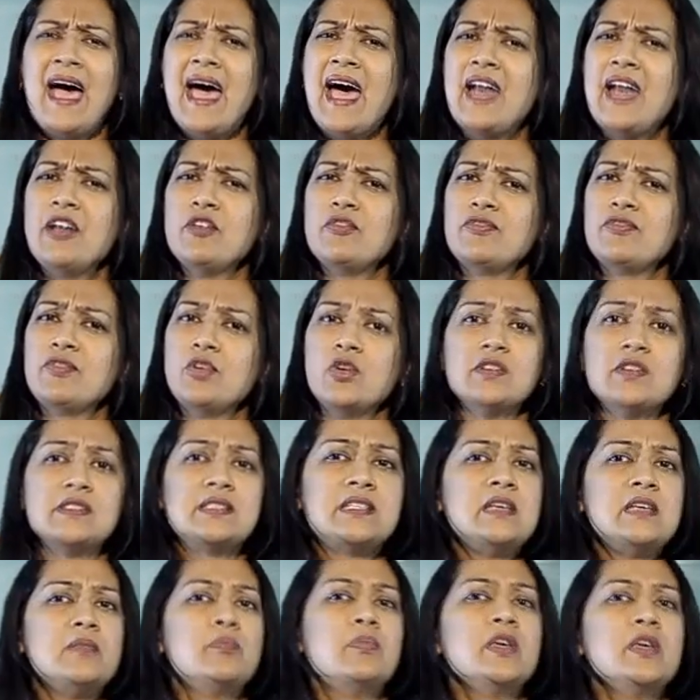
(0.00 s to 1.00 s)
And of
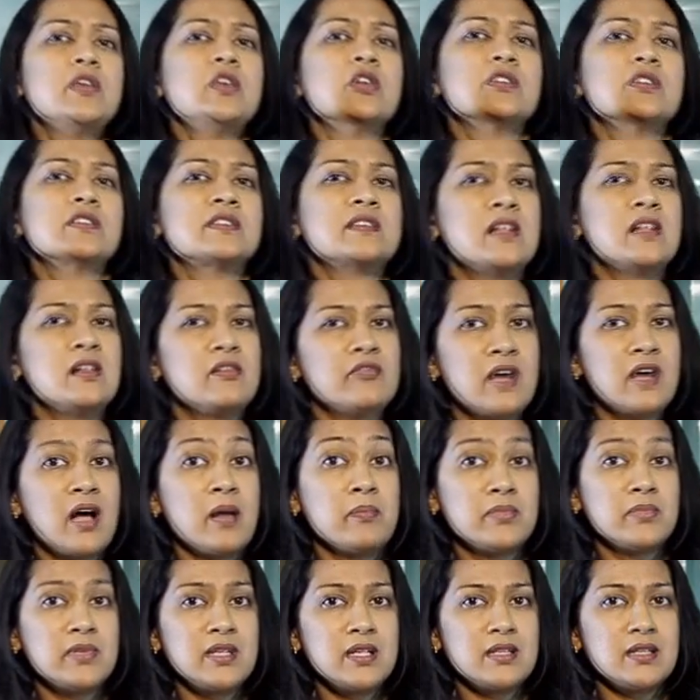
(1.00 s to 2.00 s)
course, keeping yourself
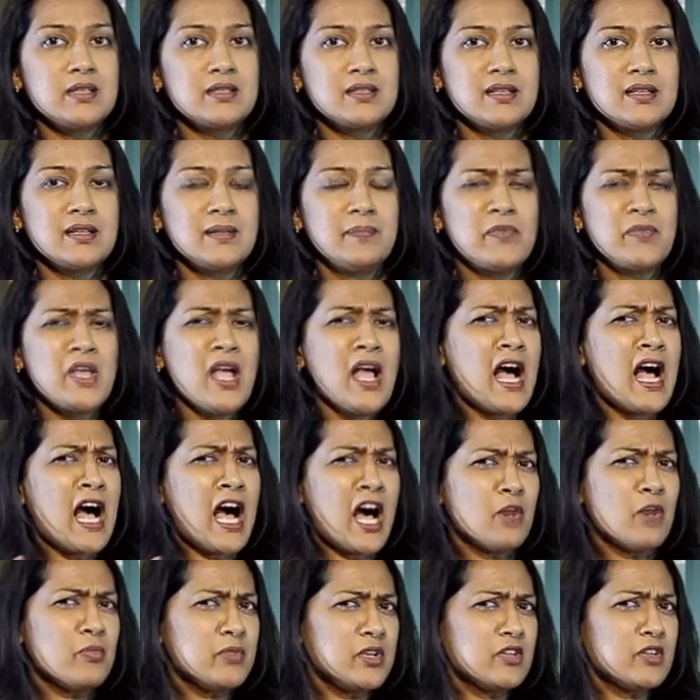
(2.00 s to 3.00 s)
updated.
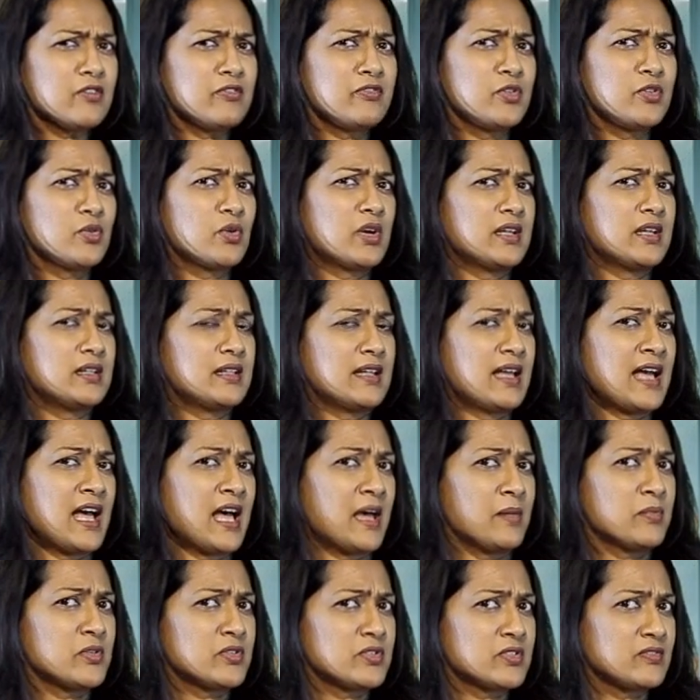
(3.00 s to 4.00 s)
How many of you are in the
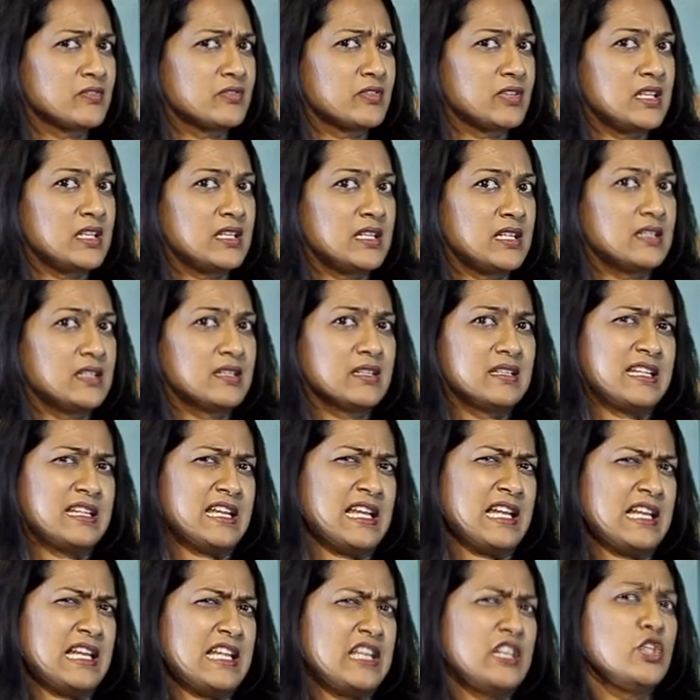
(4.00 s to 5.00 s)
habit of reading the
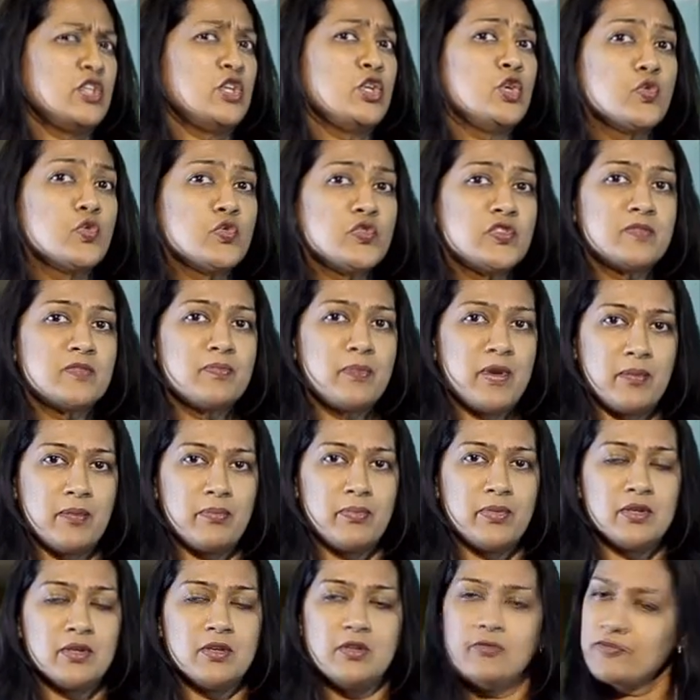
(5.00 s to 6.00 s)
daily
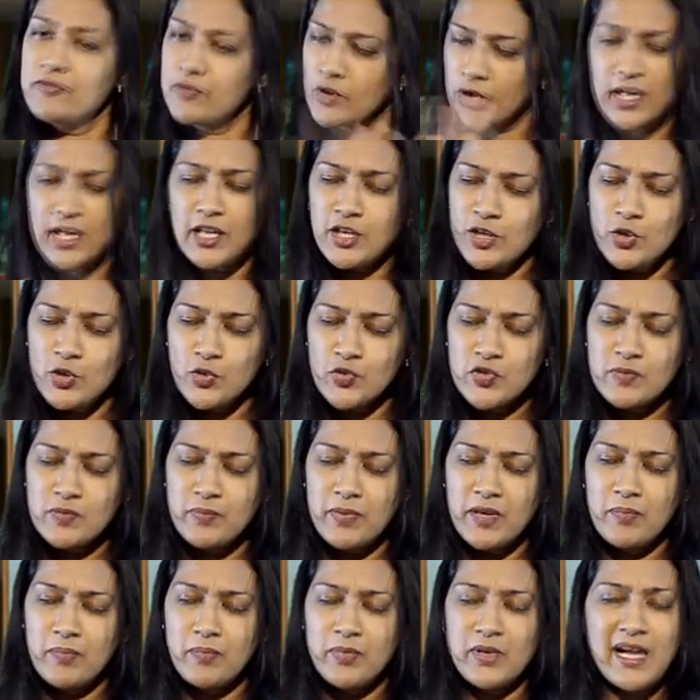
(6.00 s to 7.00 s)
newspaper? Forget
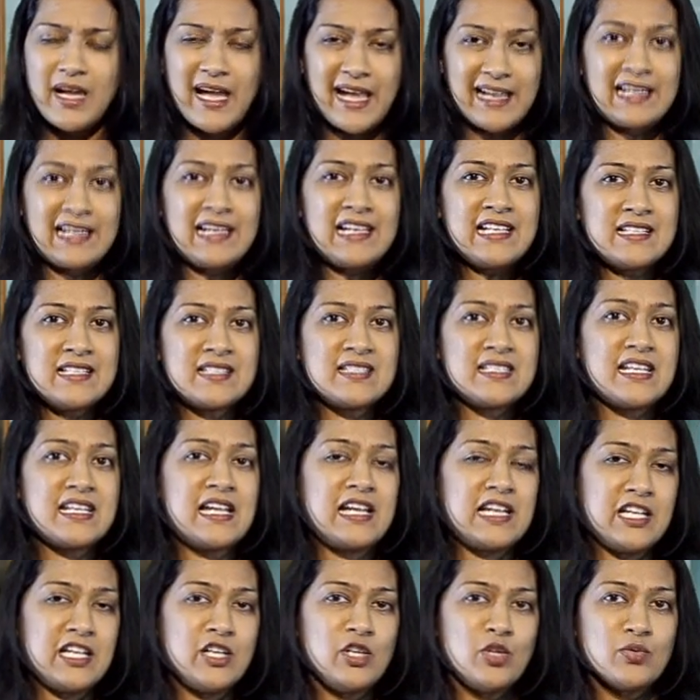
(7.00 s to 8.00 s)
newspaper, at least
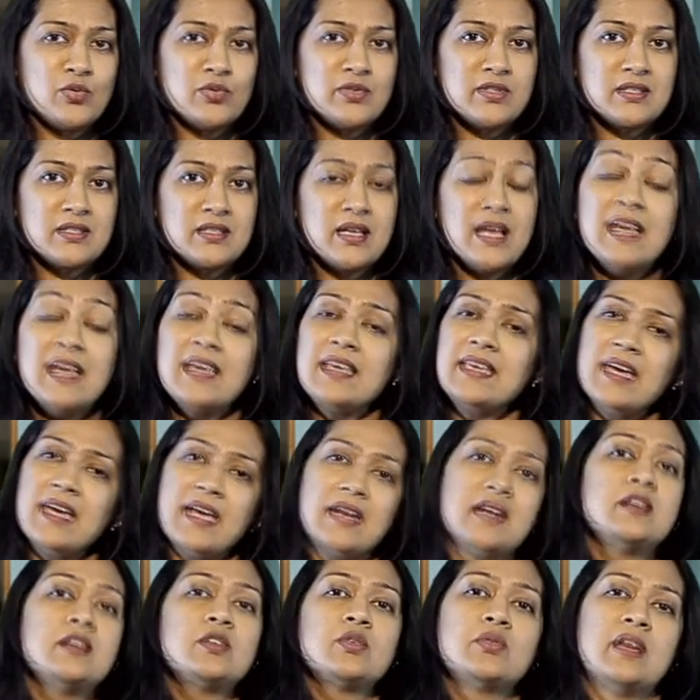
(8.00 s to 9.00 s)
daily news.
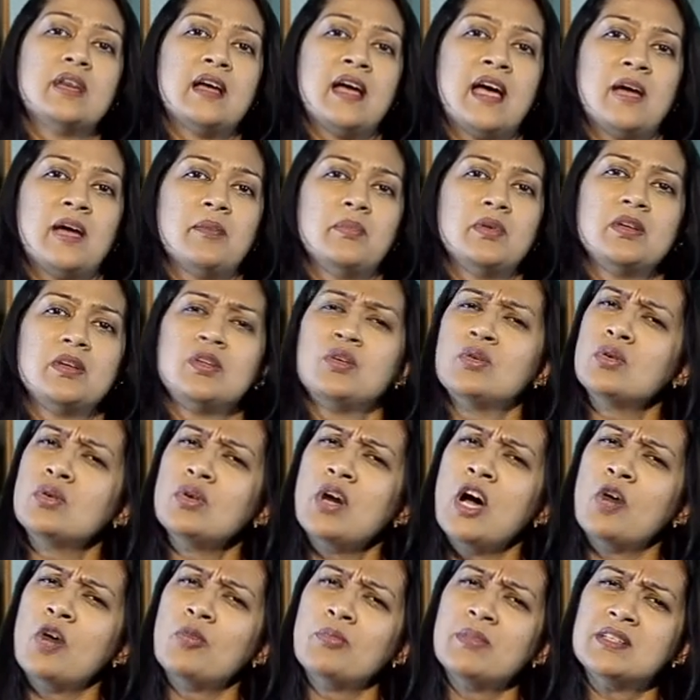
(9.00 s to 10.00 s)
Get into the habit. You
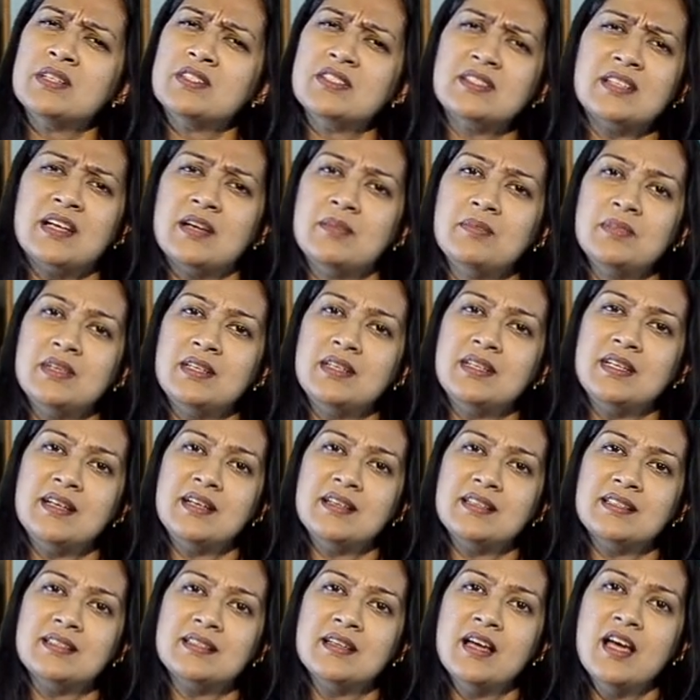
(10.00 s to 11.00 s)
know how much time it
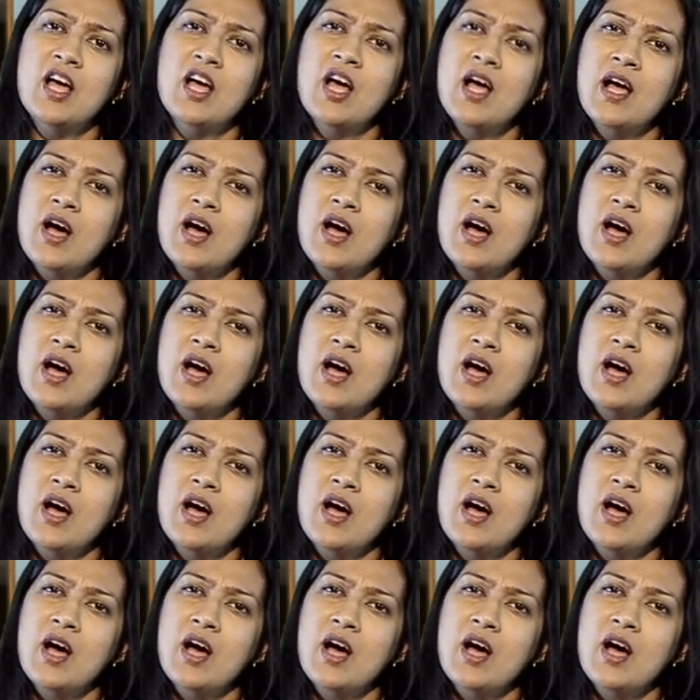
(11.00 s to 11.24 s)
takes?